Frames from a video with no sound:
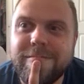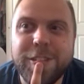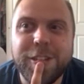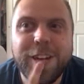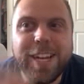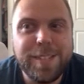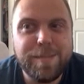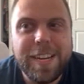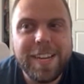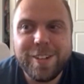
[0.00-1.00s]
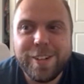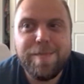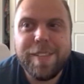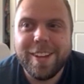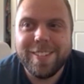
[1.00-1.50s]
you're not spending
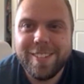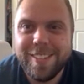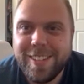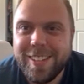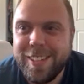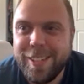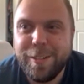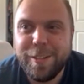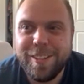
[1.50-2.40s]
crypto. You're